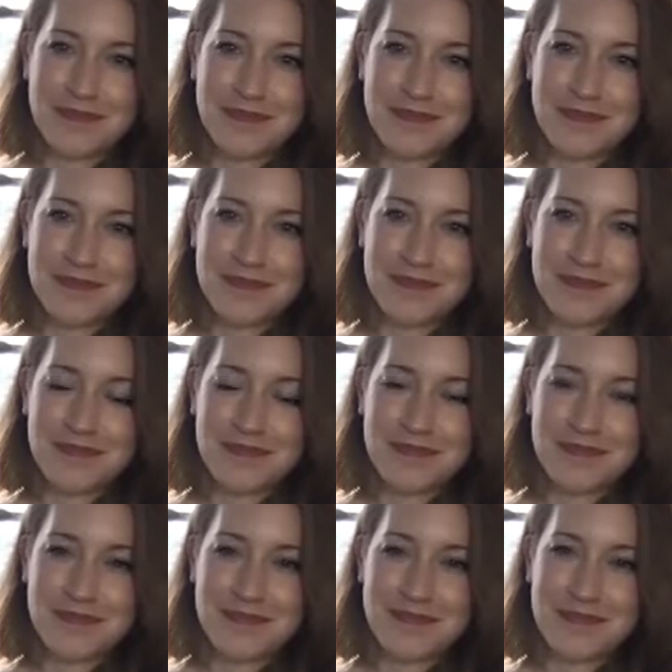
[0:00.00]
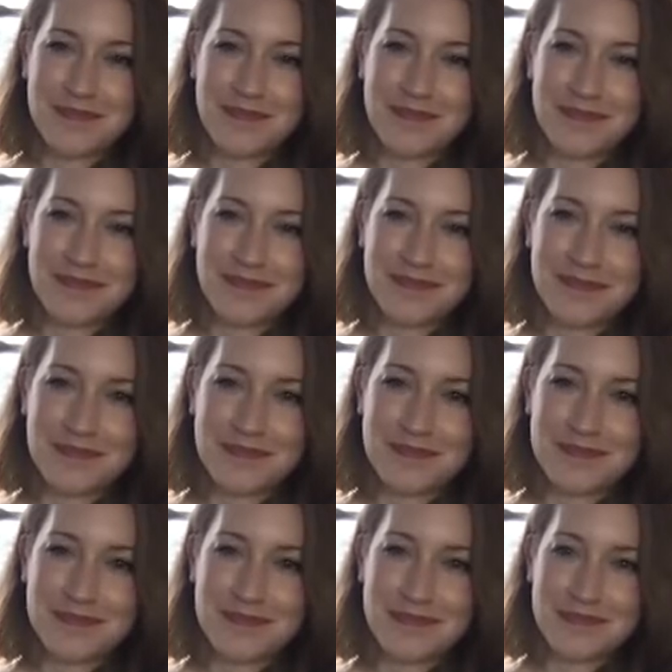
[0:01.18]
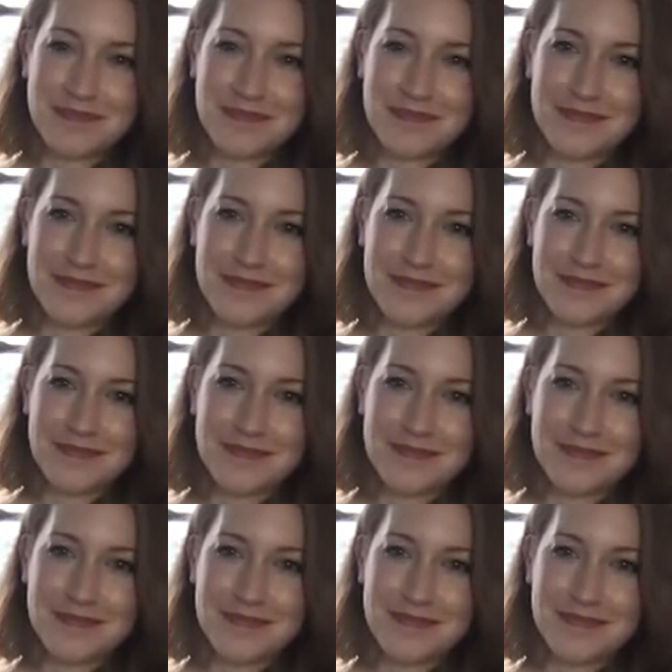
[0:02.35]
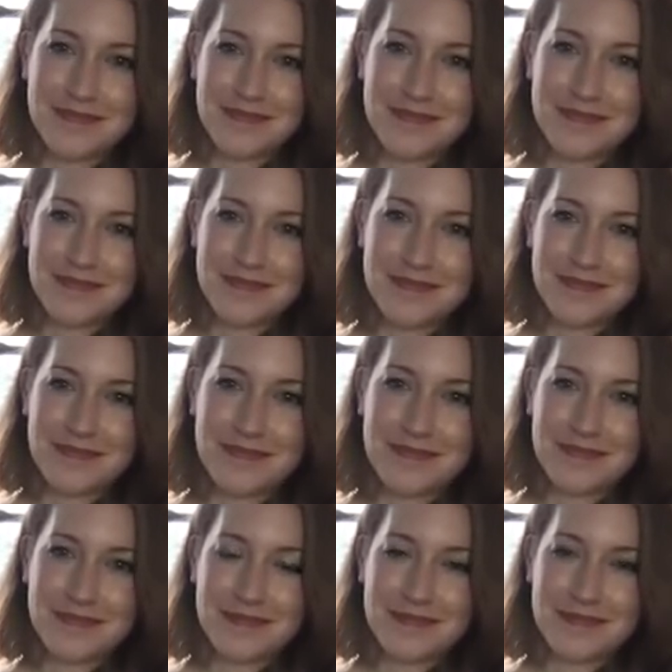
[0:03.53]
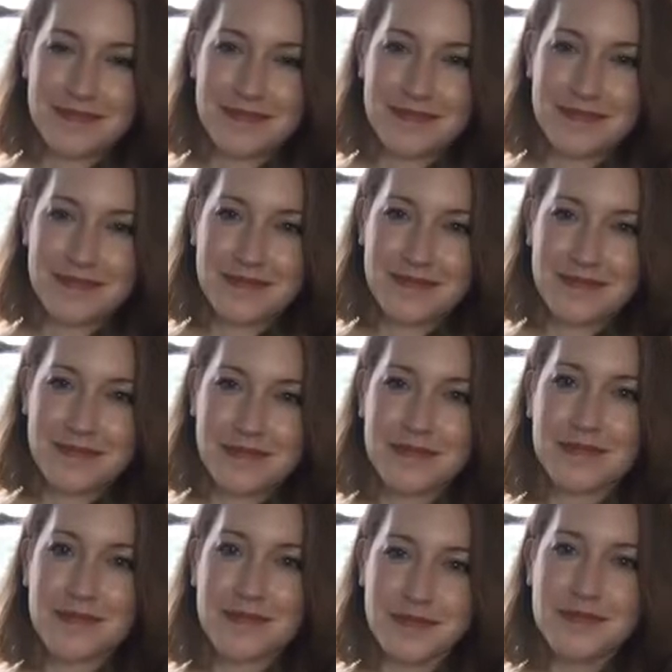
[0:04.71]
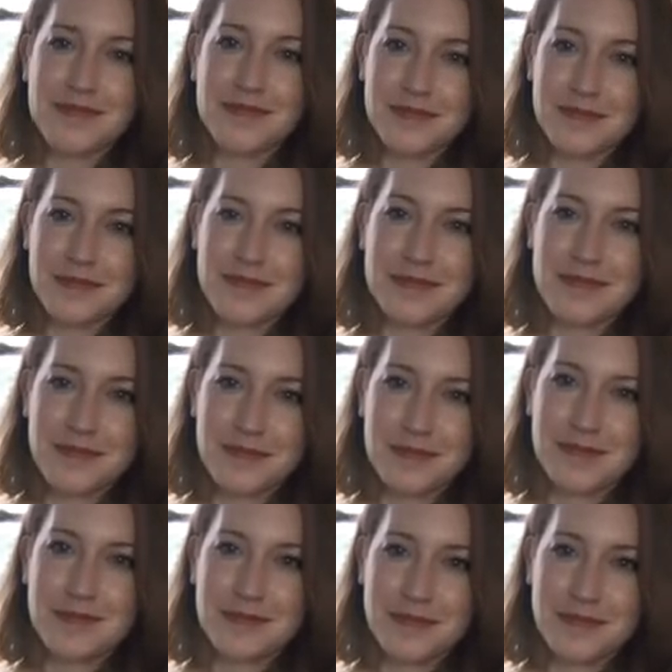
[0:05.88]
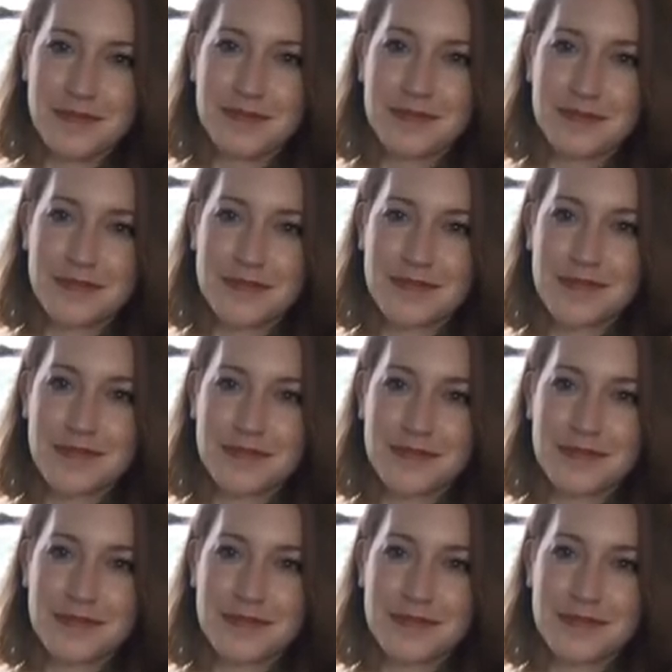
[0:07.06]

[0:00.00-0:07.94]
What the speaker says: The person shown says nothing.